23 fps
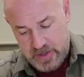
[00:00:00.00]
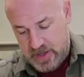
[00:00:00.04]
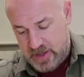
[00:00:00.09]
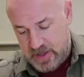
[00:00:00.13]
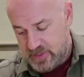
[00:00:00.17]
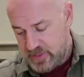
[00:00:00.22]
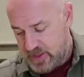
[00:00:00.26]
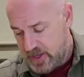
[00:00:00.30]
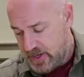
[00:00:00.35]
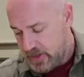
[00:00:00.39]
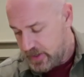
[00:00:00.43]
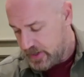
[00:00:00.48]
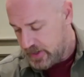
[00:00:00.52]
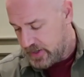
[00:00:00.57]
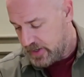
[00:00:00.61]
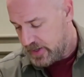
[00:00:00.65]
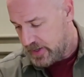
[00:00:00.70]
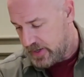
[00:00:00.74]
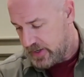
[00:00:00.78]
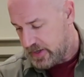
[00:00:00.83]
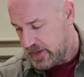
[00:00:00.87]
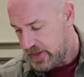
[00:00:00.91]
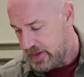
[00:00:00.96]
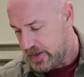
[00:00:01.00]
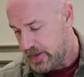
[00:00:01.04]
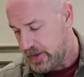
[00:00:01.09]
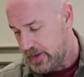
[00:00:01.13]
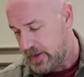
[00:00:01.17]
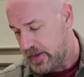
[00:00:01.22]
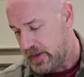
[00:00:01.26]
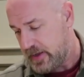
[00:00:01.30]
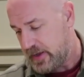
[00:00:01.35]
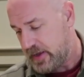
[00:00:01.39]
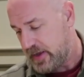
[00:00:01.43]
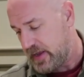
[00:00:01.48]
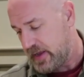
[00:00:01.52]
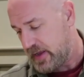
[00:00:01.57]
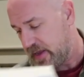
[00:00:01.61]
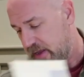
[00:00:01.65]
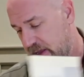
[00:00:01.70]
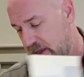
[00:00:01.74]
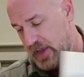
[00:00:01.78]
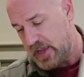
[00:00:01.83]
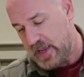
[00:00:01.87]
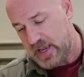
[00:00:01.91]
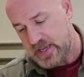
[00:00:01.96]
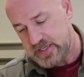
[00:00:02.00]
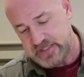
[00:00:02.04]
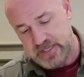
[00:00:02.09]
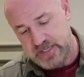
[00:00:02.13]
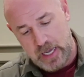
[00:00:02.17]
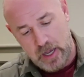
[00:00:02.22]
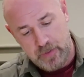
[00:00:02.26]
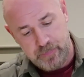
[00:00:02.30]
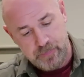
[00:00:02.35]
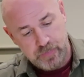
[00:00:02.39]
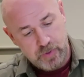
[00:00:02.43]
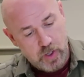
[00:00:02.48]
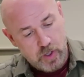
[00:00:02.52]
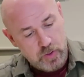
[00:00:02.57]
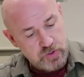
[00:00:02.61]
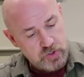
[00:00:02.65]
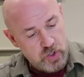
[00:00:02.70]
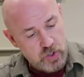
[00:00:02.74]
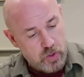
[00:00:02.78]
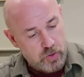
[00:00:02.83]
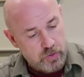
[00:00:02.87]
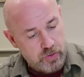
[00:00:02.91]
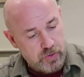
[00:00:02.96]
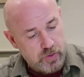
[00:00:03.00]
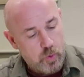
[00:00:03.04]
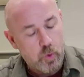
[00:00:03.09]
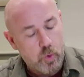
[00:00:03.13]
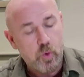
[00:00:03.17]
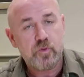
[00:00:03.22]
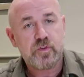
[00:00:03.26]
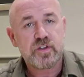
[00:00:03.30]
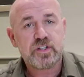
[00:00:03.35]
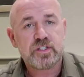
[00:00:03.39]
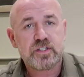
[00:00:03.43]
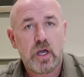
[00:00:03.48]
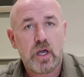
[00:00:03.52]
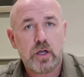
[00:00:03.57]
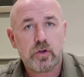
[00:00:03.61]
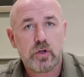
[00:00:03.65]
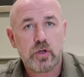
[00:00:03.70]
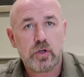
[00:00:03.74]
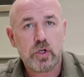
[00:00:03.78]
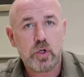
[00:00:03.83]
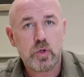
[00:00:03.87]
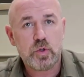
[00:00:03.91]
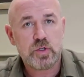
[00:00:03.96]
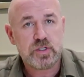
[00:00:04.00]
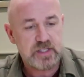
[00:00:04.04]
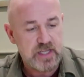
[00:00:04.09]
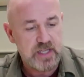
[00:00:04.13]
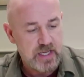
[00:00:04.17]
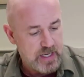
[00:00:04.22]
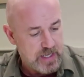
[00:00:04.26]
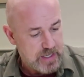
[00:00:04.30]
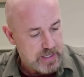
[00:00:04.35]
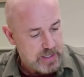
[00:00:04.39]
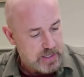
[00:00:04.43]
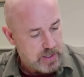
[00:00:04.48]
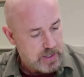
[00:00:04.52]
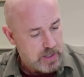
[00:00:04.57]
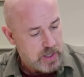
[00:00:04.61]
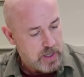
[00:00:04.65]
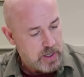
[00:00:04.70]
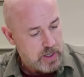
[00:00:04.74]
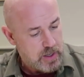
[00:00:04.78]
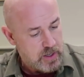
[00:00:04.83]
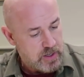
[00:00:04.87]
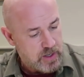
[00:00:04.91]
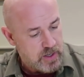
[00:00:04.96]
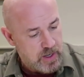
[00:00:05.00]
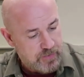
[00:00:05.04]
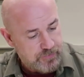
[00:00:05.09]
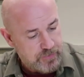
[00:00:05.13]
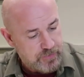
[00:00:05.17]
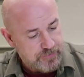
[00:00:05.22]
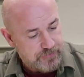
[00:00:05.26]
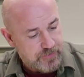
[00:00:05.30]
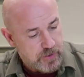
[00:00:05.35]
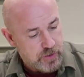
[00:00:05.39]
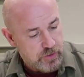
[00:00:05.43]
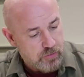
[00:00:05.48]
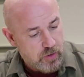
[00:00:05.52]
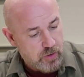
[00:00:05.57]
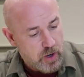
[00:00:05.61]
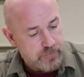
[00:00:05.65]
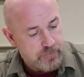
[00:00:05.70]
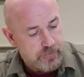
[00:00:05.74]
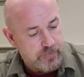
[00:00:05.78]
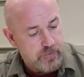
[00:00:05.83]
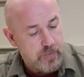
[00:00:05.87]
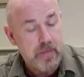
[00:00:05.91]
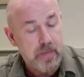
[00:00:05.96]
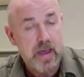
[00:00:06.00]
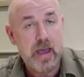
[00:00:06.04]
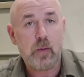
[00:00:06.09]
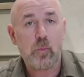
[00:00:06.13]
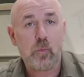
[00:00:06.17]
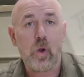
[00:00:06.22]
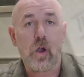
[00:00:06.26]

And then as the album goes on, all of a sudden you see a lovely photograph of a man